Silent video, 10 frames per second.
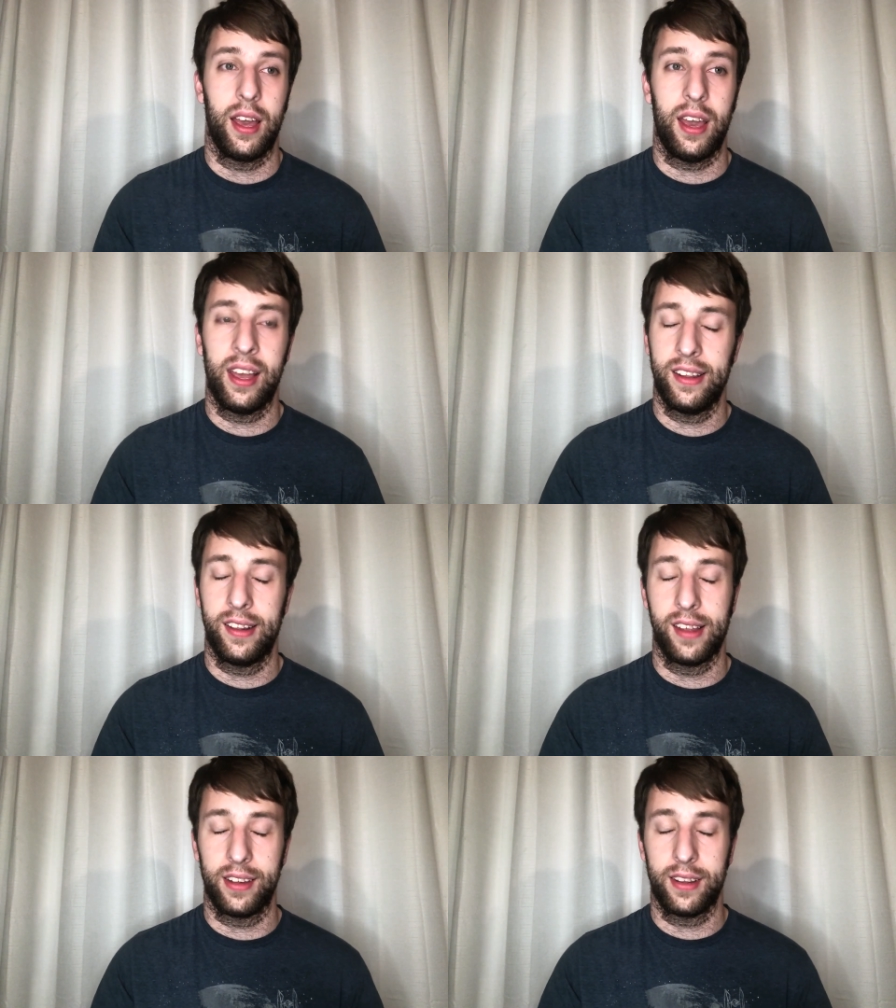And
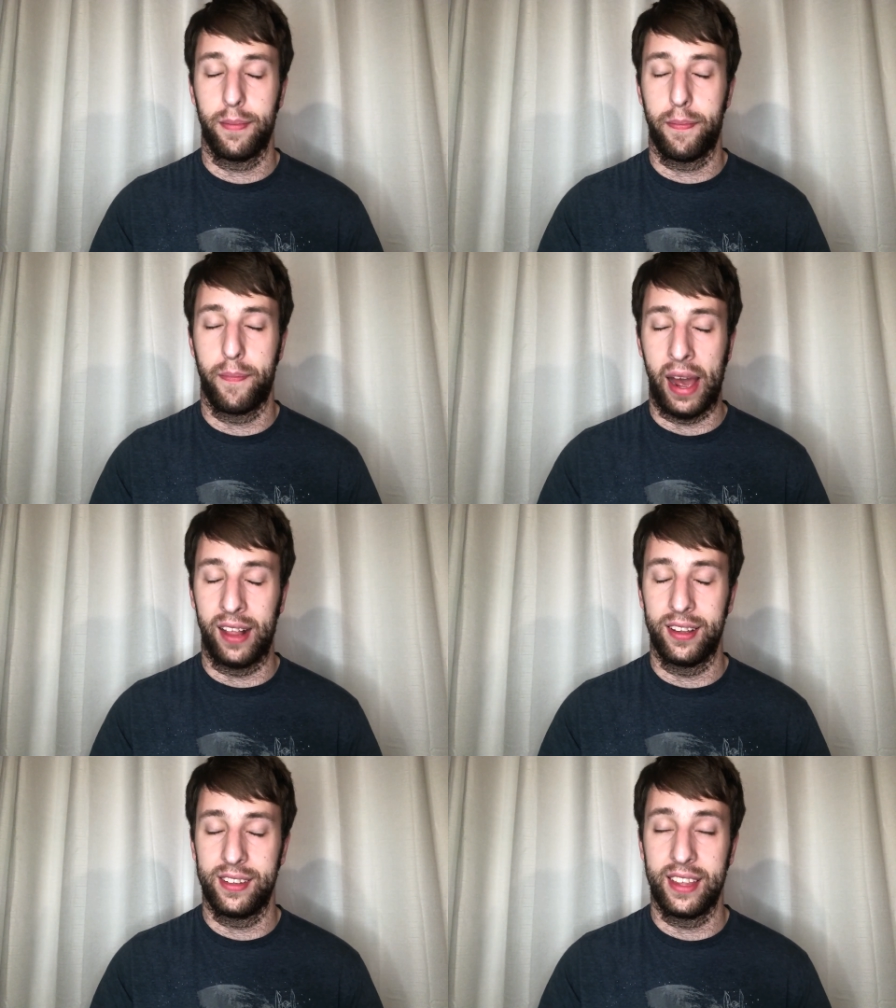it doesn't
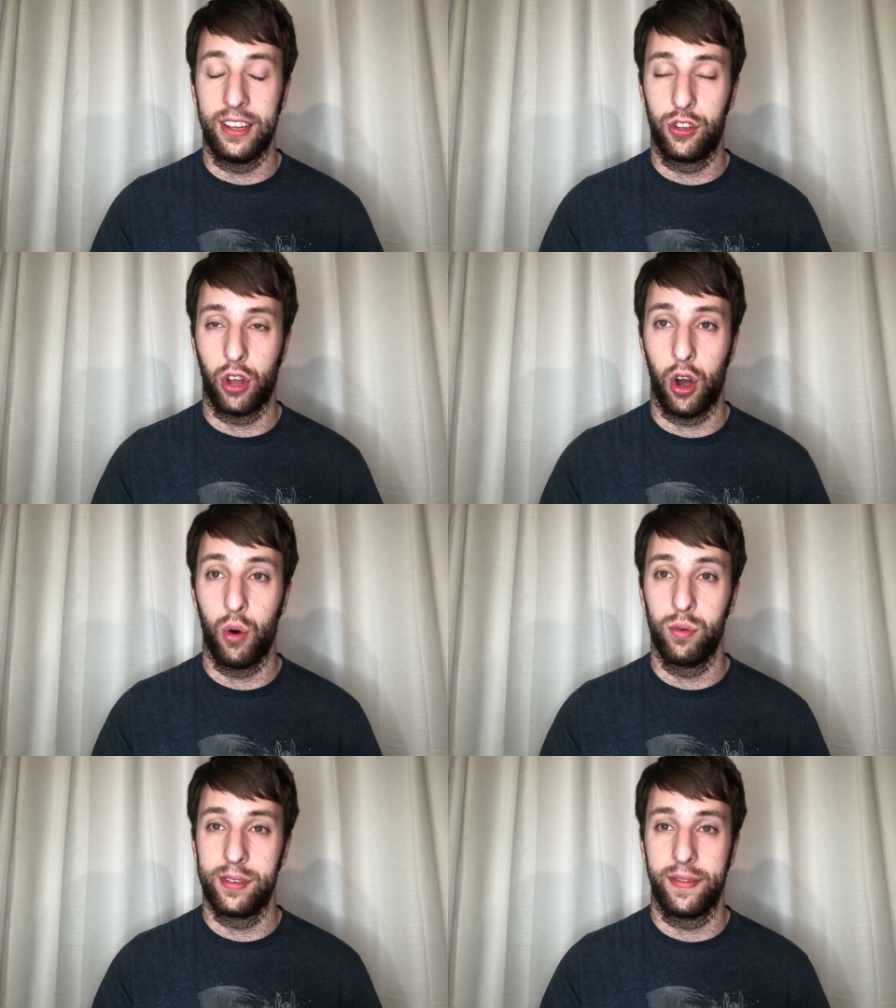balance these
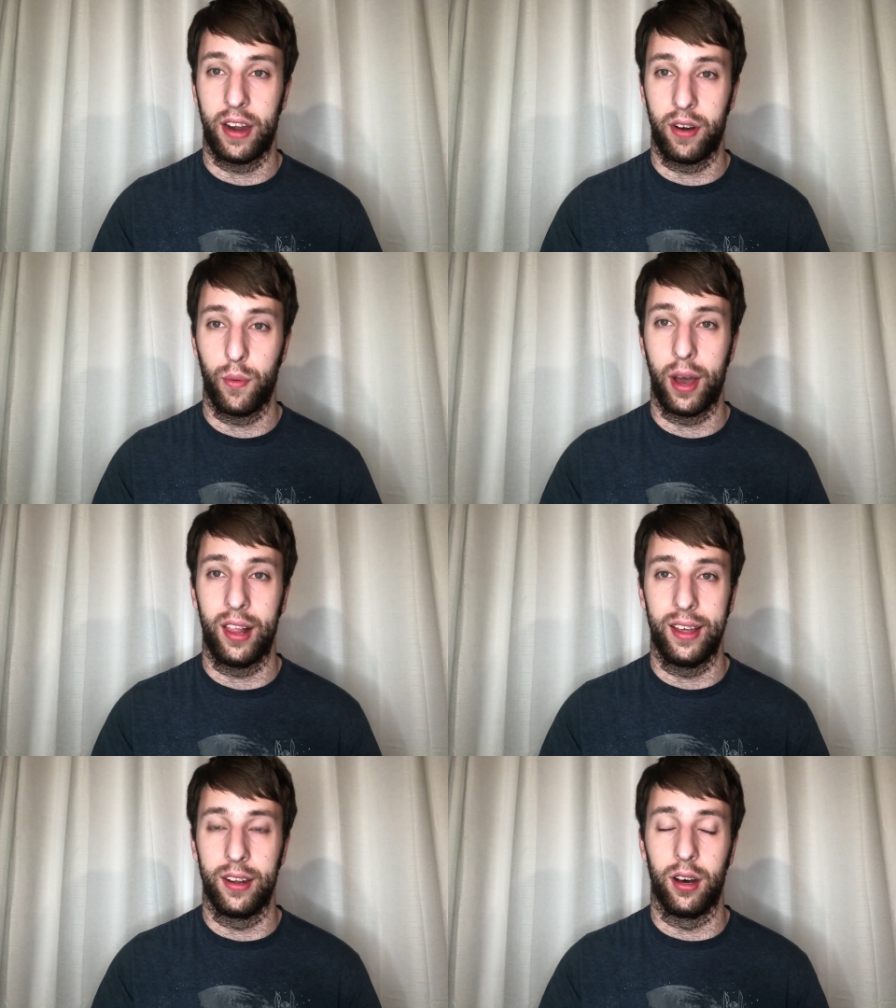tones very
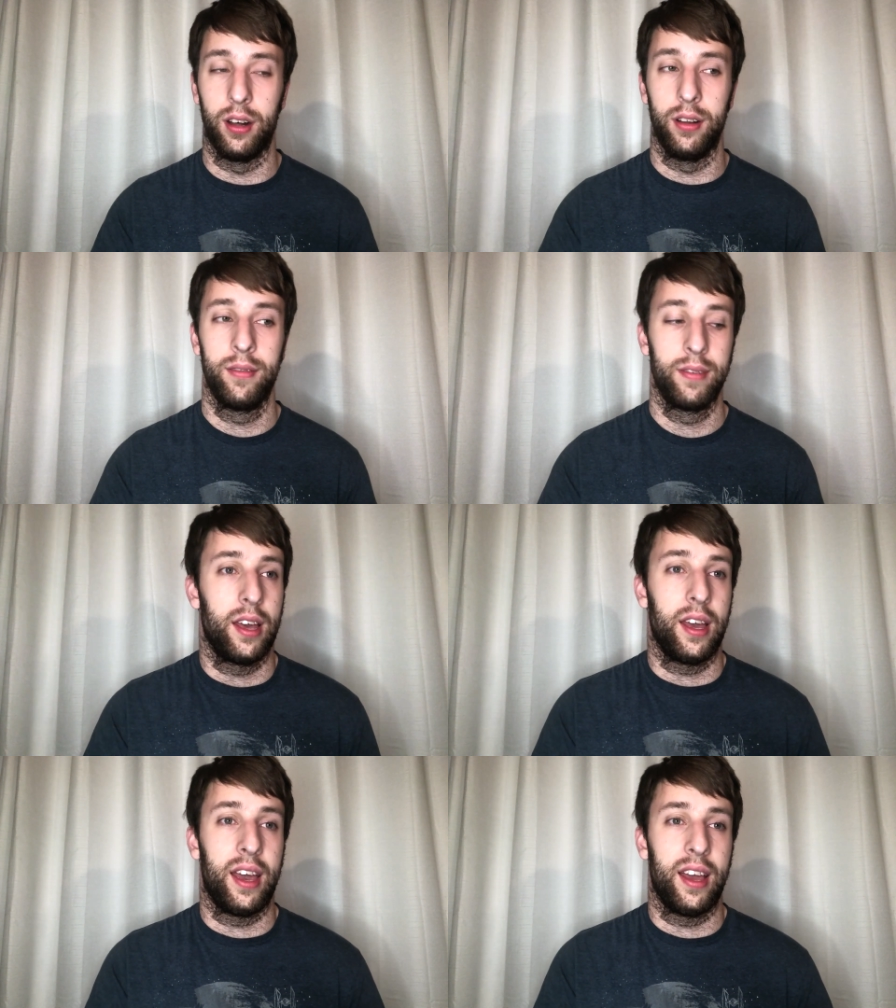well at all.
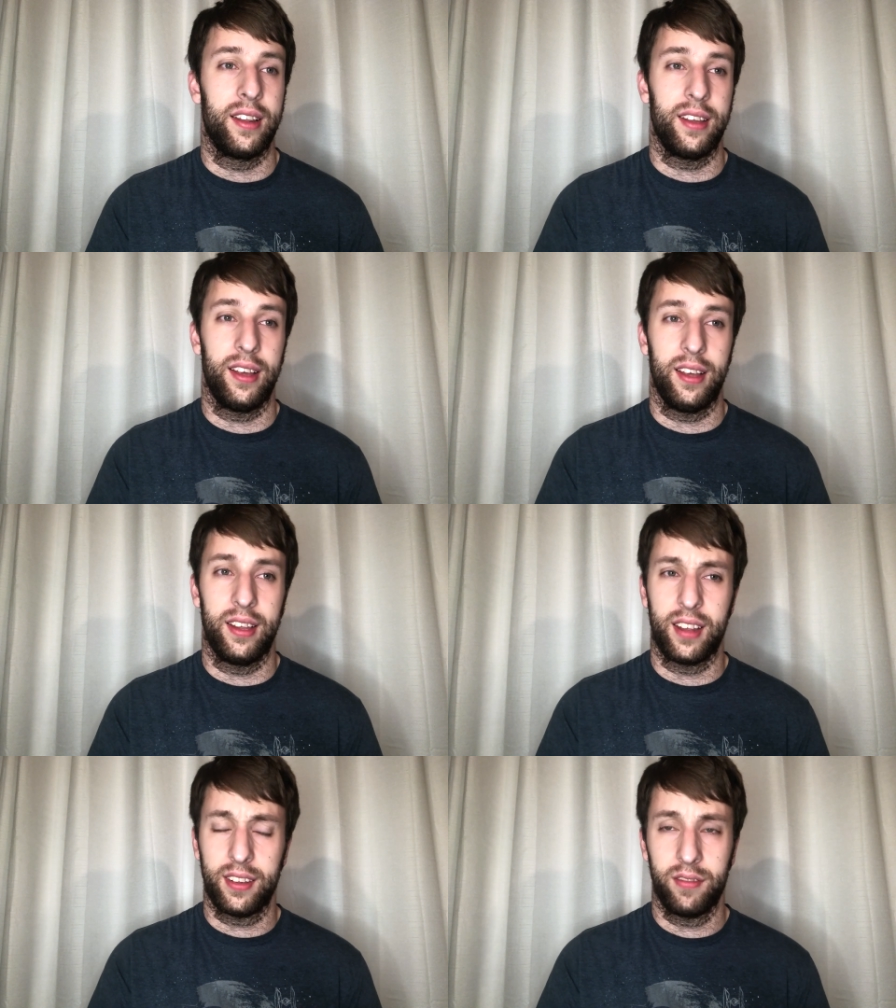And
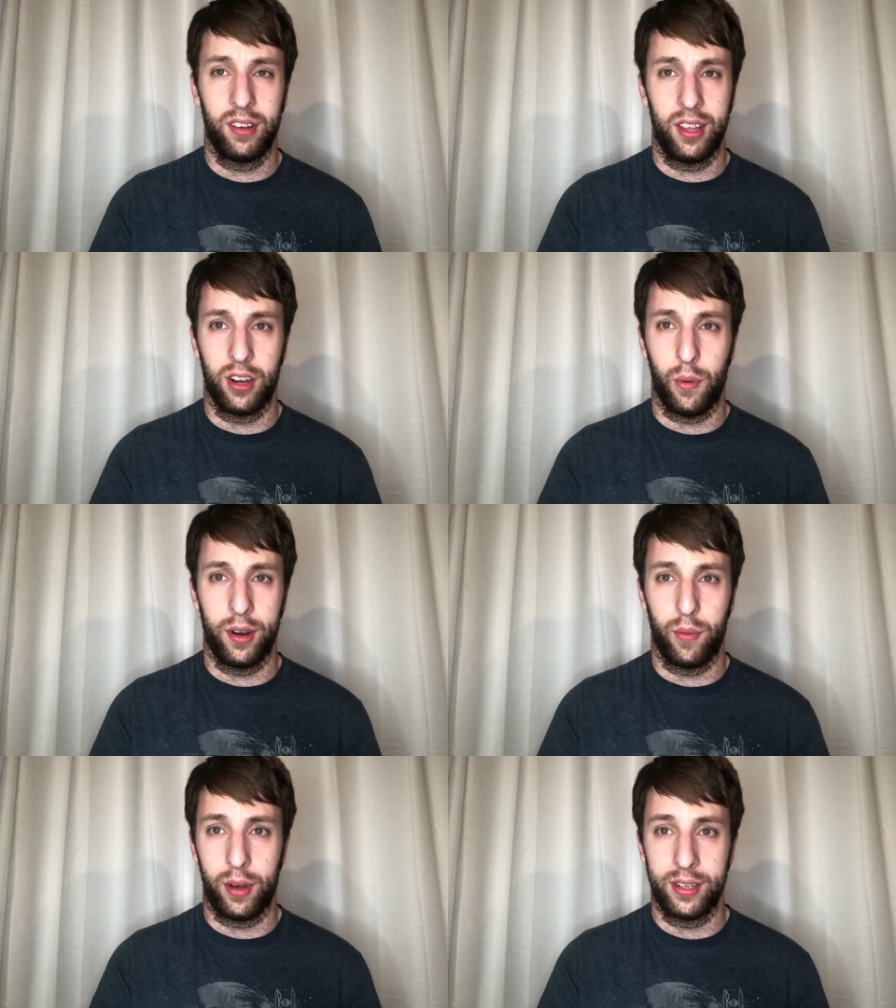it doesn't really know
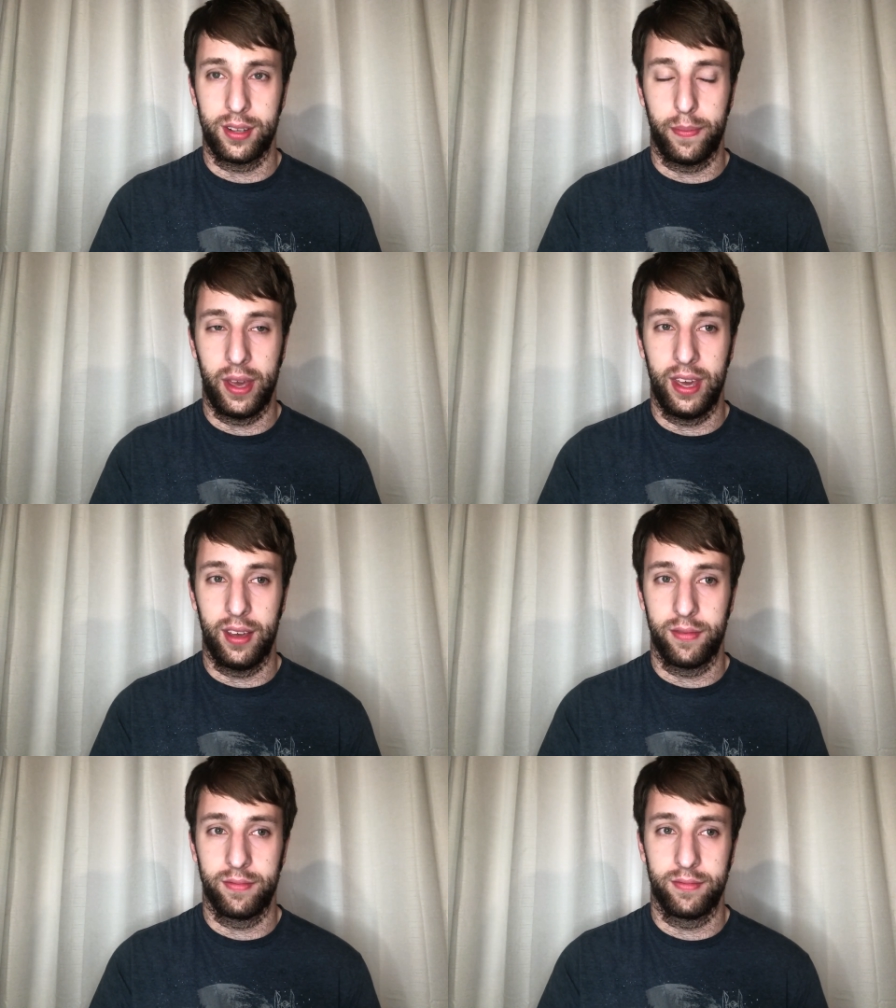what it wants to be.